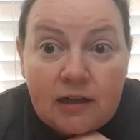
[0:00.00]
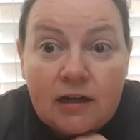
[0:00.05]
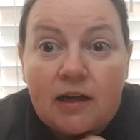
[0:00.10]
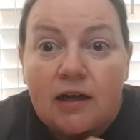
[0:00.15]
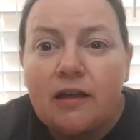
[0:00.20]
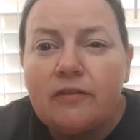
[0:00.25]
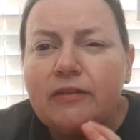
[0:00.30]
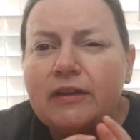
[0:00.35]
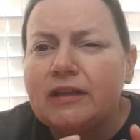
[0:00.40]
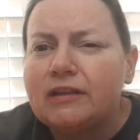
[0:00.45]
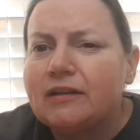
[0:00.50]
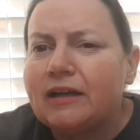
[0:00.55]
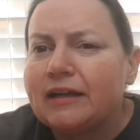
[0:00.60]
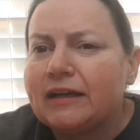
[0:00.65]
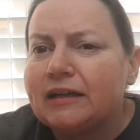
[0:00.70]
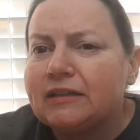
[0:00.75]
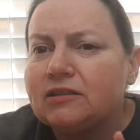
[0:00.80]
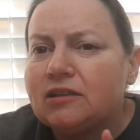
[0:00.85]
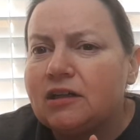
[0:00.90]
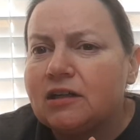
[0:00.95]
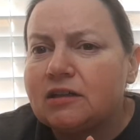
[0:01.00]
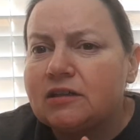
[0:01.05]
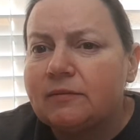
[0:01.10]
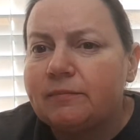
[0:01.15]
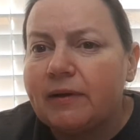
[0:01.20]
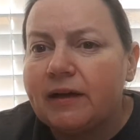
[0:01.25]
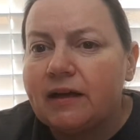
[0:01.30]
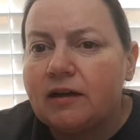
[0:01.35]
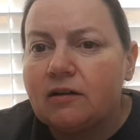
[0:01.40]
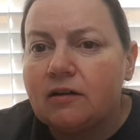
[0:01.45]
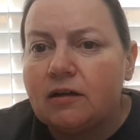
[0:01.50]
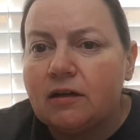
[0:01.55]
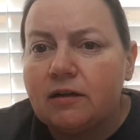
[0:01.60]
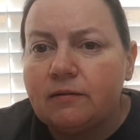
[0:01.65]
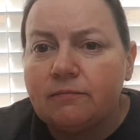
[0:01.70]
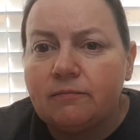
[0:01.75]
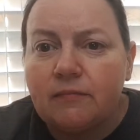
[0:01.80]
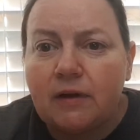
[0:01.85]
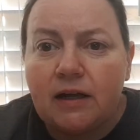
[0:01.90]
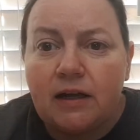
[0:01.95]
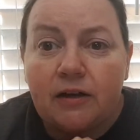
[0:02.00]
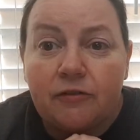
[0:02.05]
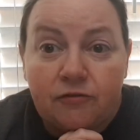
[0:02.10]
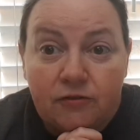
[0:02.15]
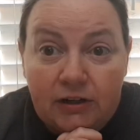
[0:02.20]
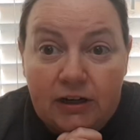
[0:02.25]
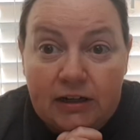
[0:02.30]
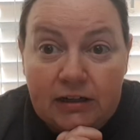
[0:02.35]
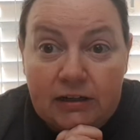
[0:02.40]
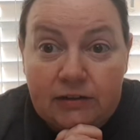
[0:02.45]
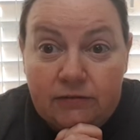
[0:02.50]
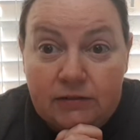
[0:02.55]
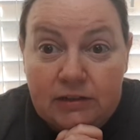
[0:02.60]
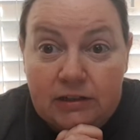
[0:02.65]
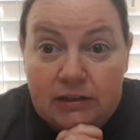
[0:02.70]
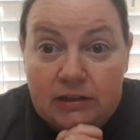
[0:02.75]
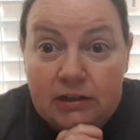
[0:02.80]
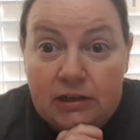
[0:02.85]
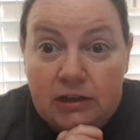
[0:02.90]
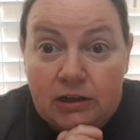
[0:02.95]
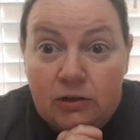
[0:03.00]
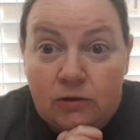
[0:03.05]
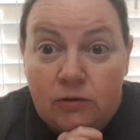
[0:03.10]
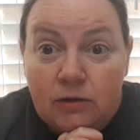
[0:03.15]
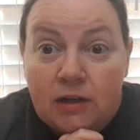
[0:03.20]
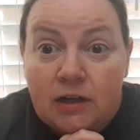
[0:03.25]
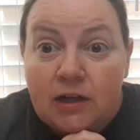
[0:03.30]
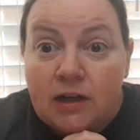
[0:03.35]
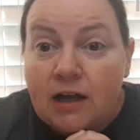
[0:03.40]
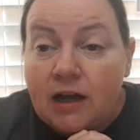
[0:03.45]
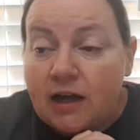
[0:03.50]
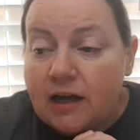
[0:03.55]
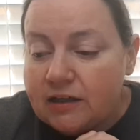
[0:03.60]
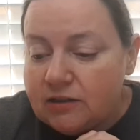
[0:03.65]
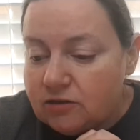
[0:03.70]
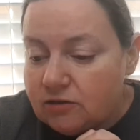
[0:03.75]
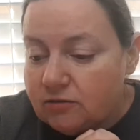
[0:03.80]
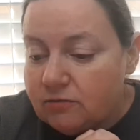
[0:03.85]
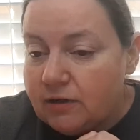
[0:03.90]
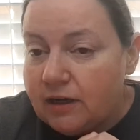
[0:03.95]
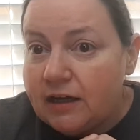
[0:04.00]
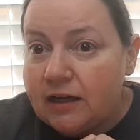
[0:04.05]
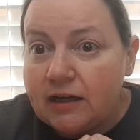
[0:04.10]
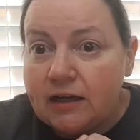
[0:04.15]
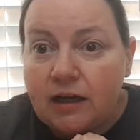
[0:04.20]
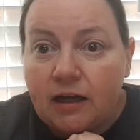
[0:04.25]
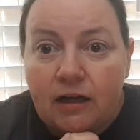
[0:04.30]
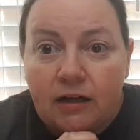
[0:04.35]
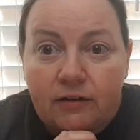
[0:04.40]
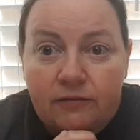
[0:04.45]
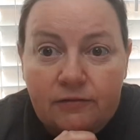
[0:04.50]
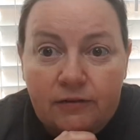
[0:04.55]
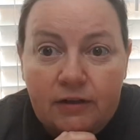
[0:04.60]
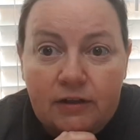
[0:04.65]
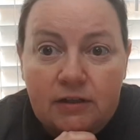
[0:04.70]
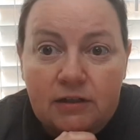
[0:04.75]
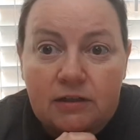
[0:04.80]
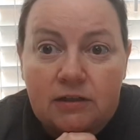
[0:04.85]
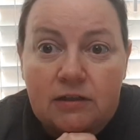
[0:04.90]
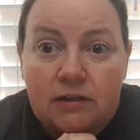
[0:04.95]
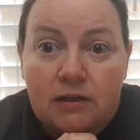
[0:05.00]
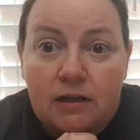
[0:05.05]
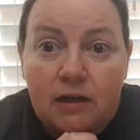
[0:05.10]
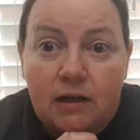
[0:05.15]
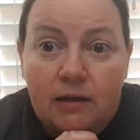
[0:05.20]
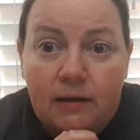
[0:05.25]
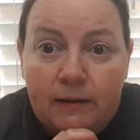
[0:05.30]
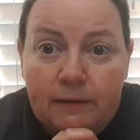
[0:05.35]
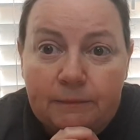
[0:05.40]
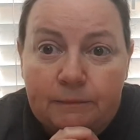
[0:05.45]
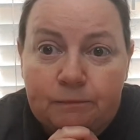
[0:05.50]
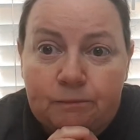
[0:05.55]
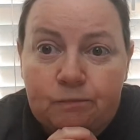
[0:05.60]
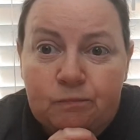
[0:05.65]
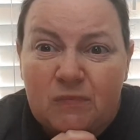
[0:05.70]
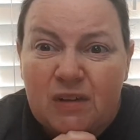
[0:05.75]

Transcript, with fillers: And then like I talked about on my Friday video, I do have... Um,